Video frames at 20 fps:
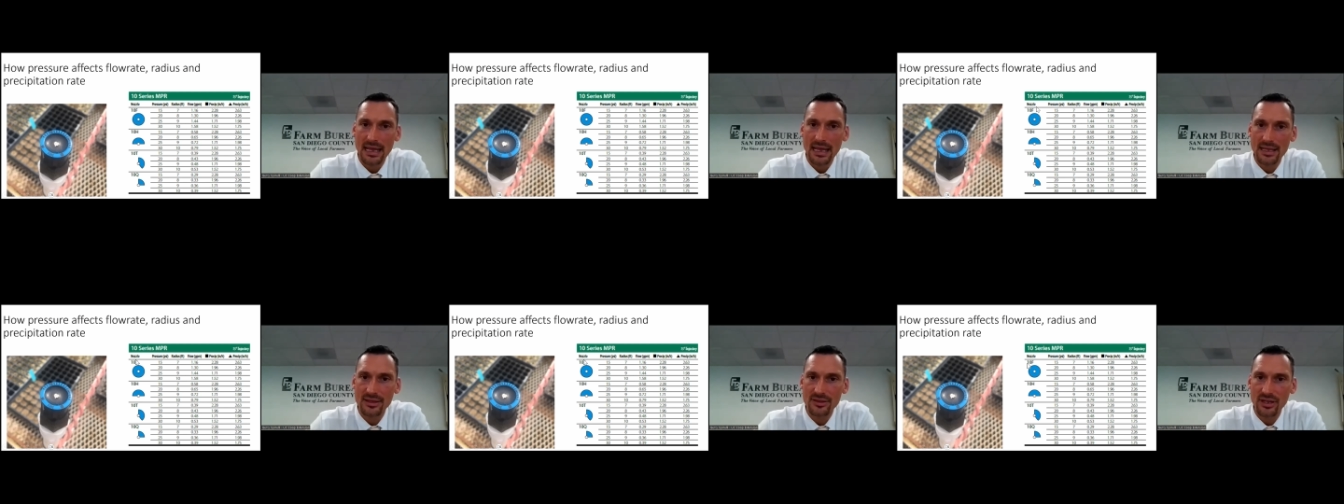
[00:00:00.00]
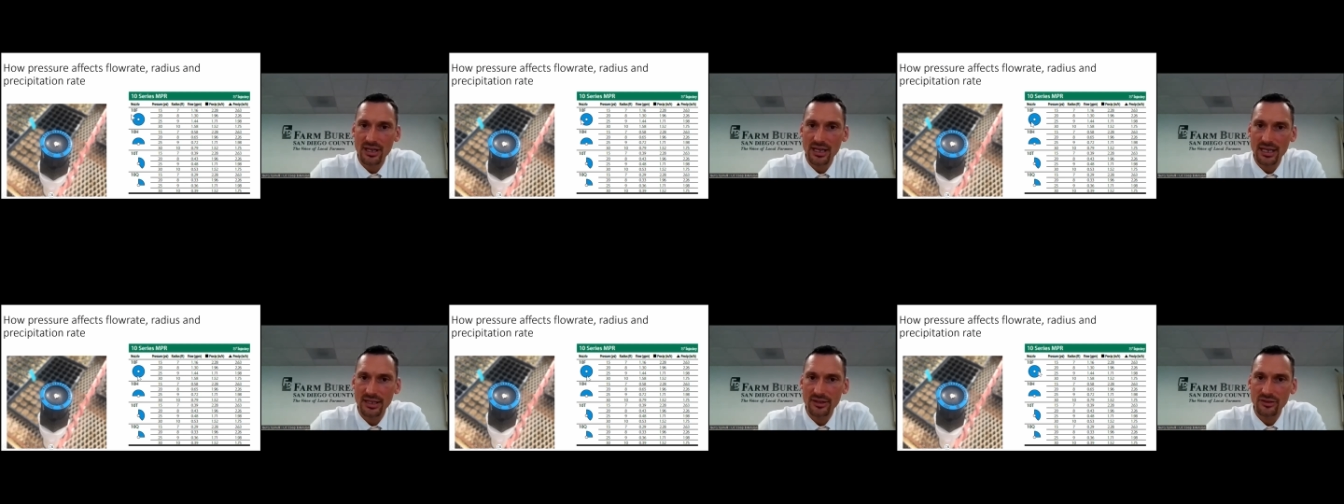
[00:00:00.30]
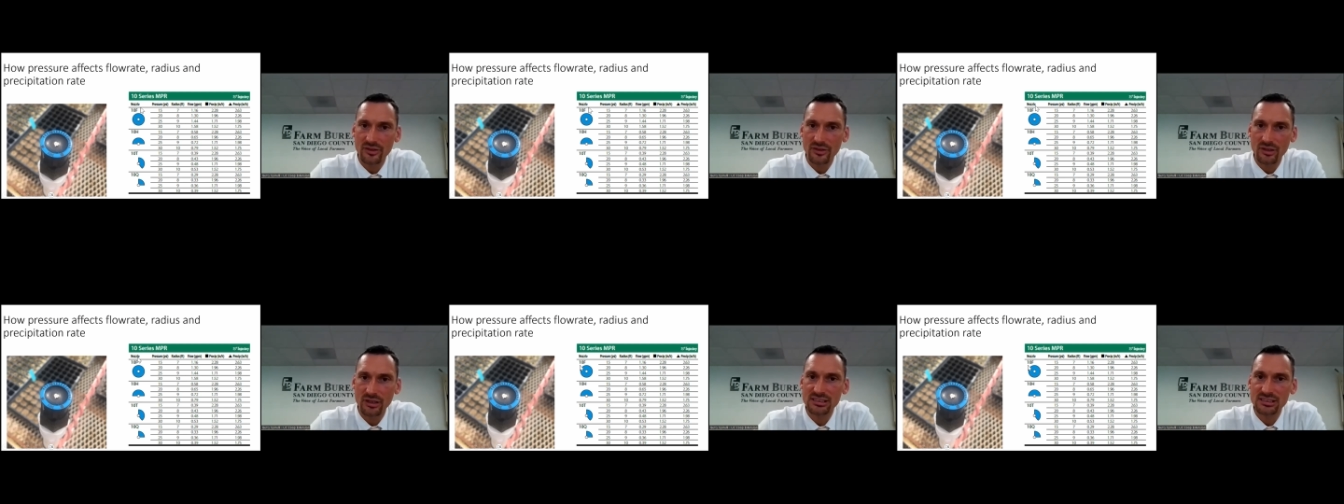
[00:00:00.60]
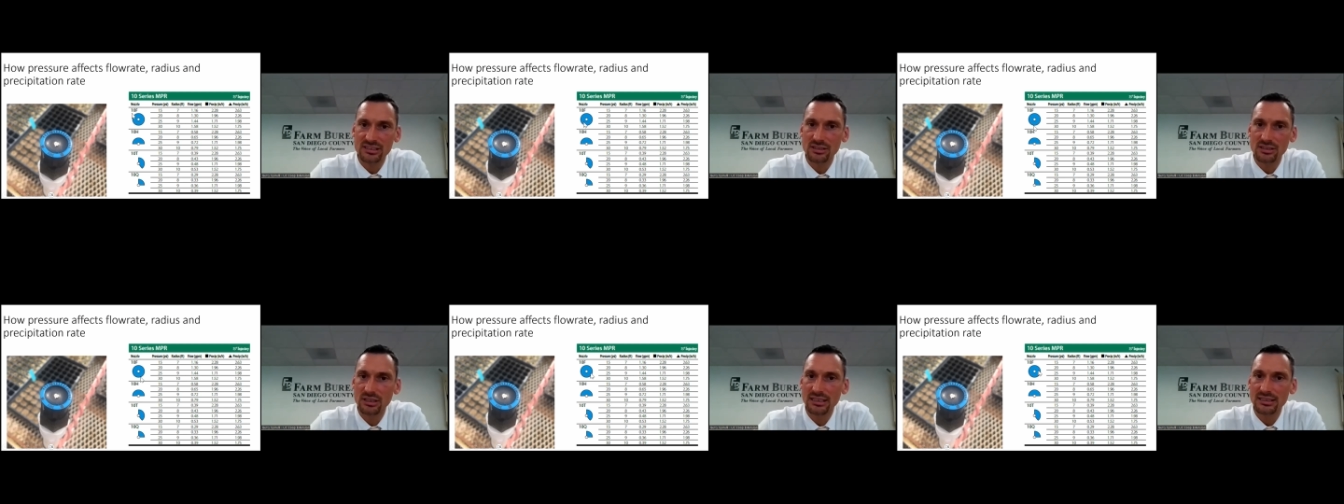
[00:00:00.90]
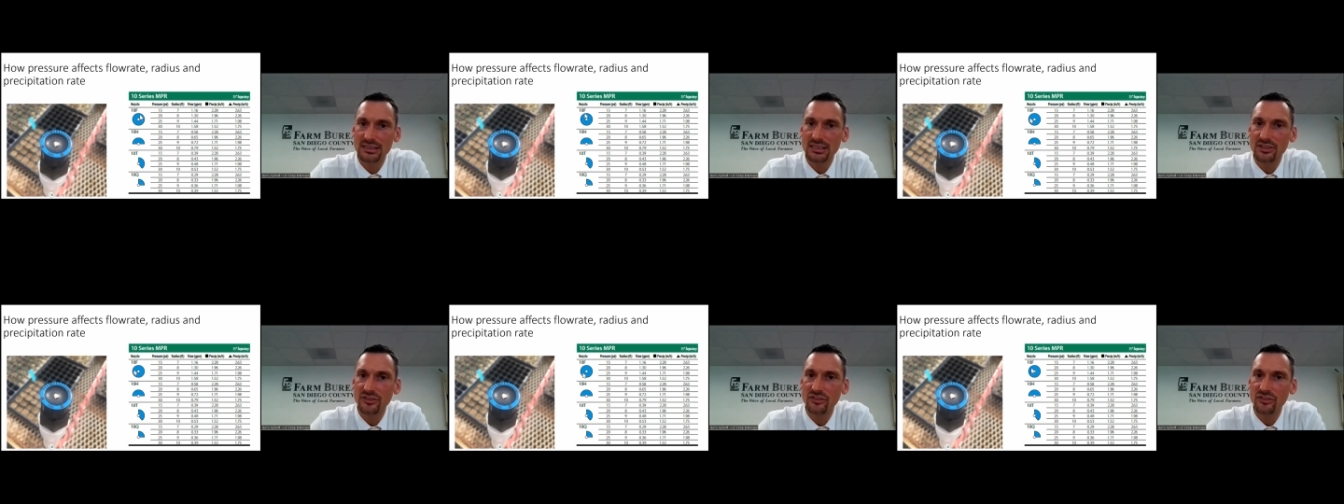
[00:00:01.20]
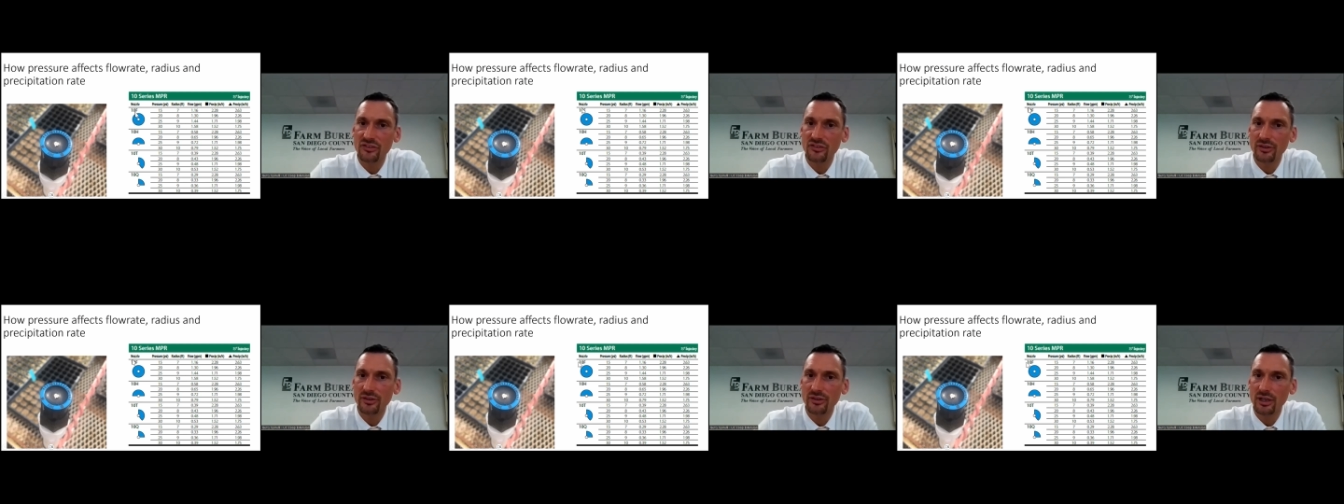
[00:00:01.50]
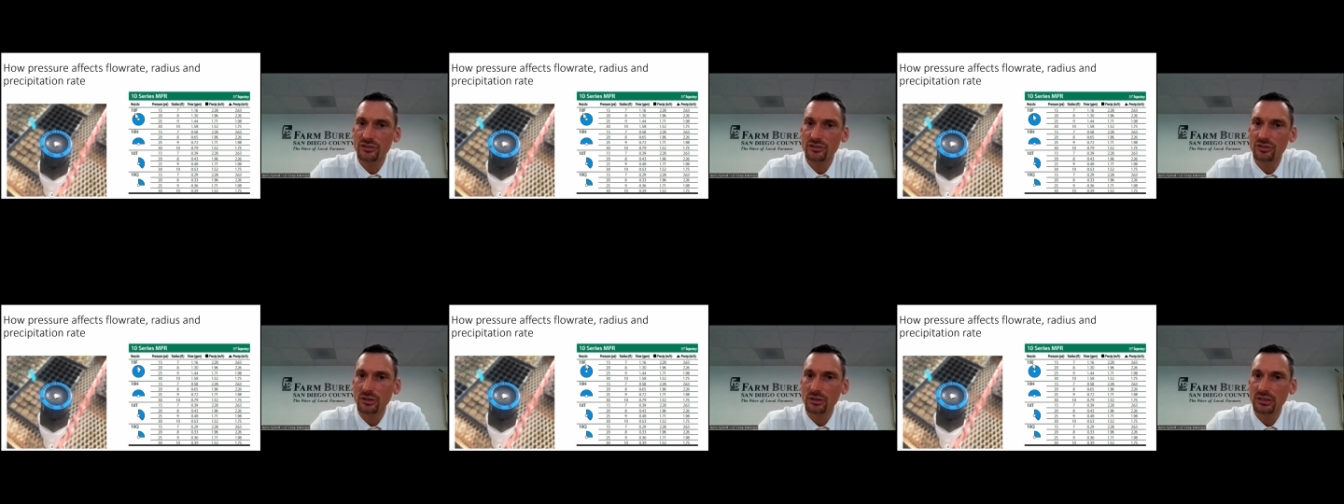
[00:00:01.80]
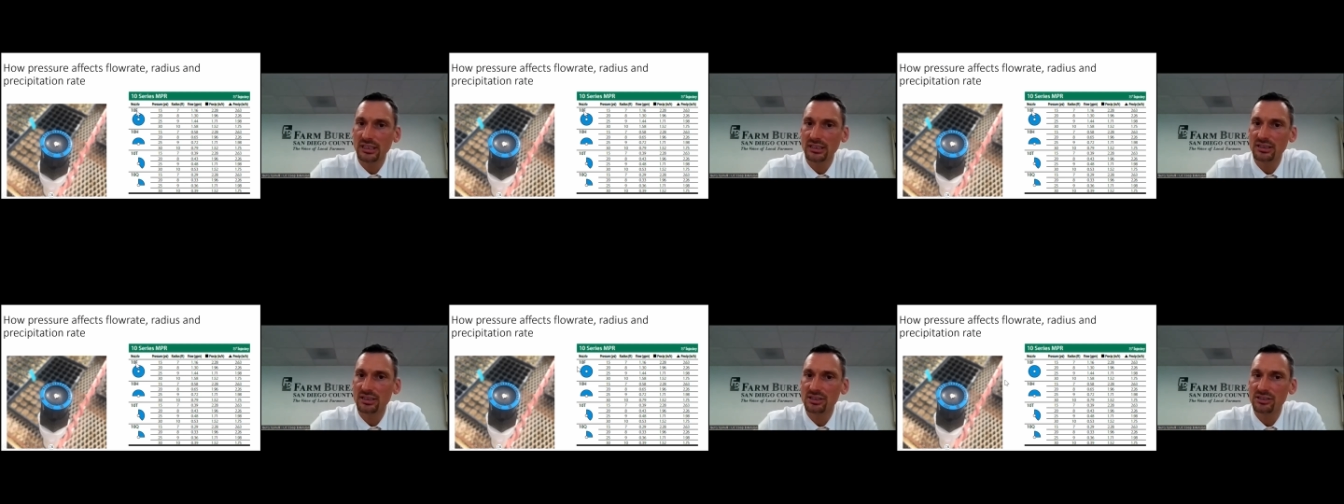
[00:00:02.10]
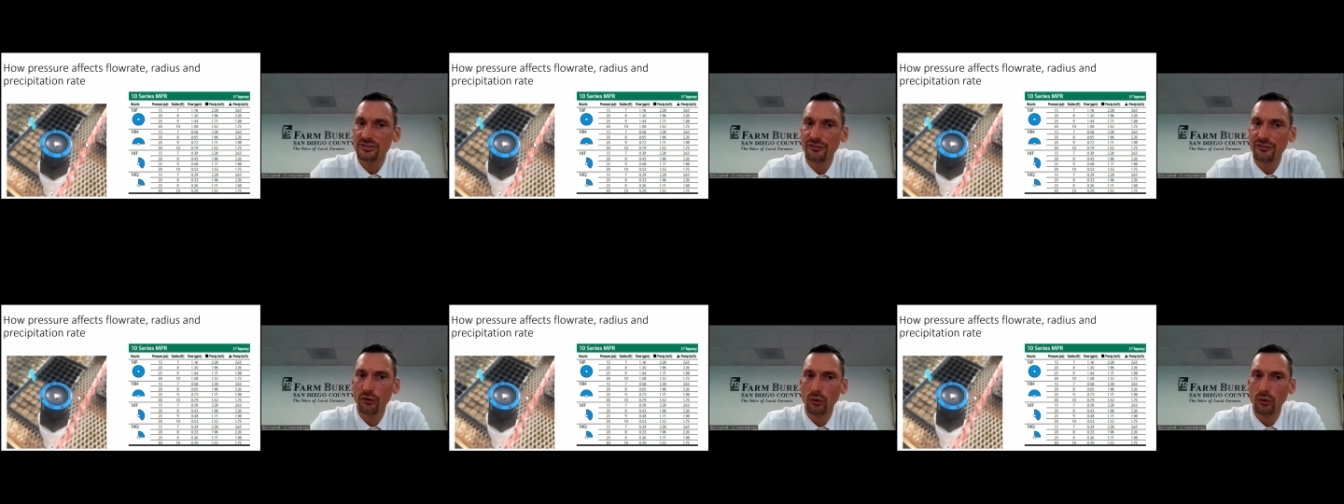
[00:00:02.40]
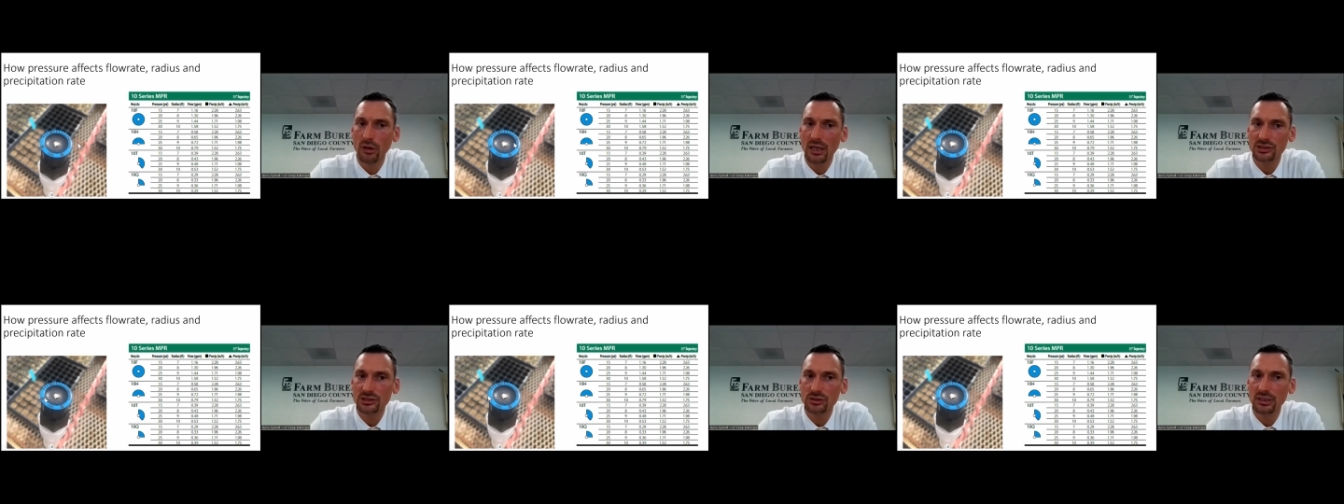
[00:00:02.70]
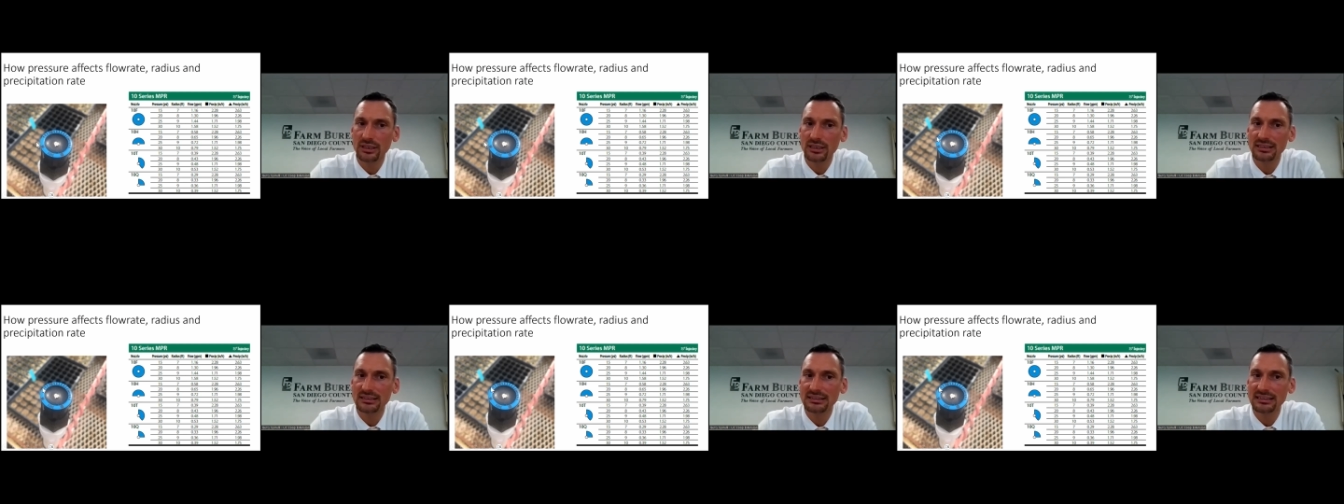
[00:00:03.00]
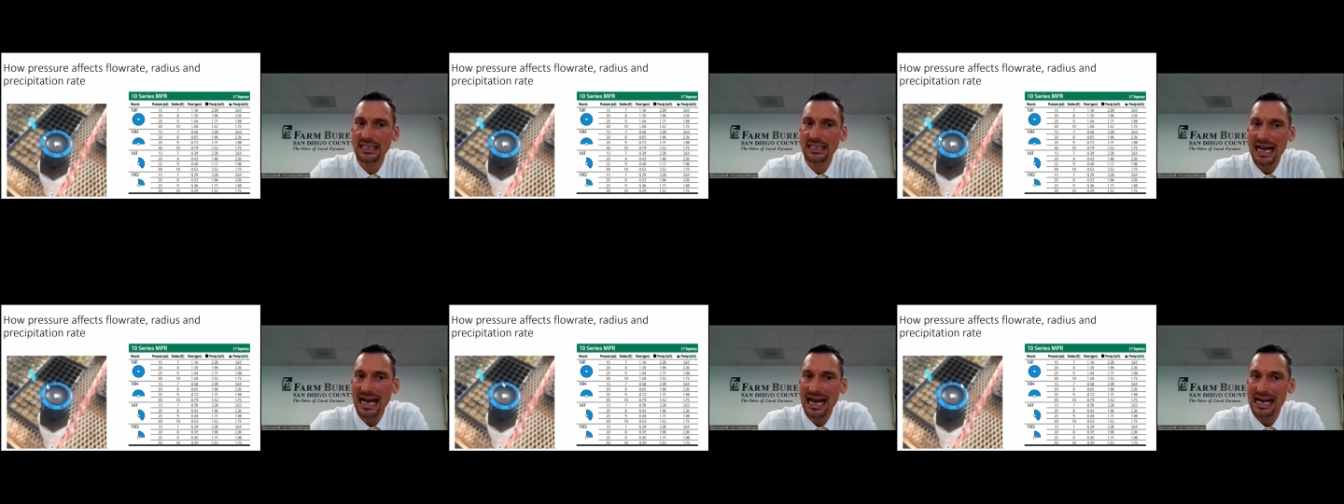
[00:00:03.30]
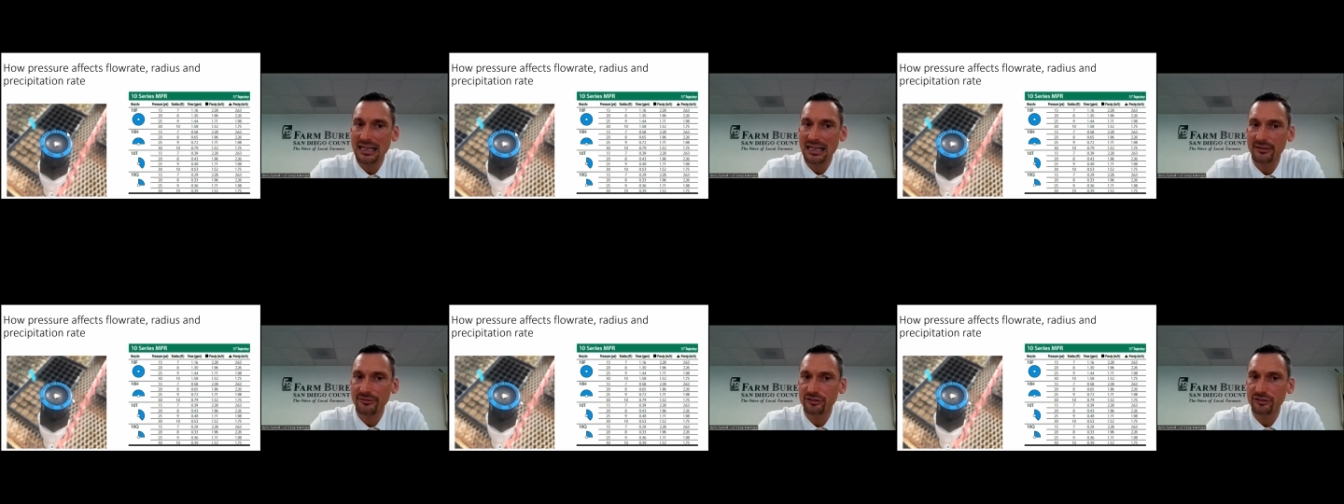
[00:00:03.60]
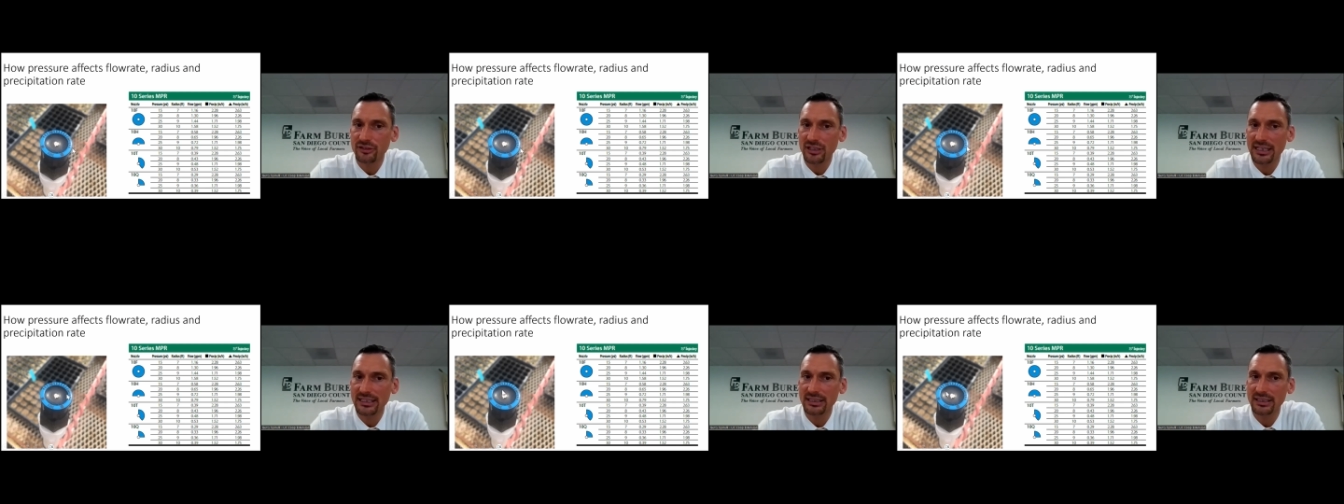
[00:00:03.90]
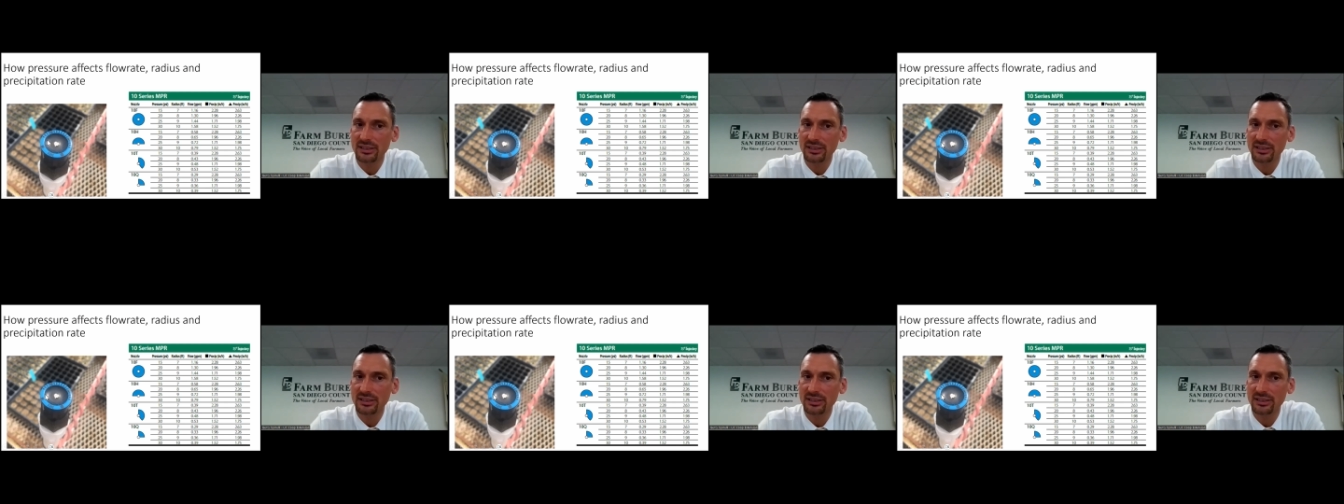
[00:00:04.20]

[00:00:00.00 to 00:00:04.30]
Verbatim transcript: And, and let's look at this nozzle that is full. Actually, this is the half, right?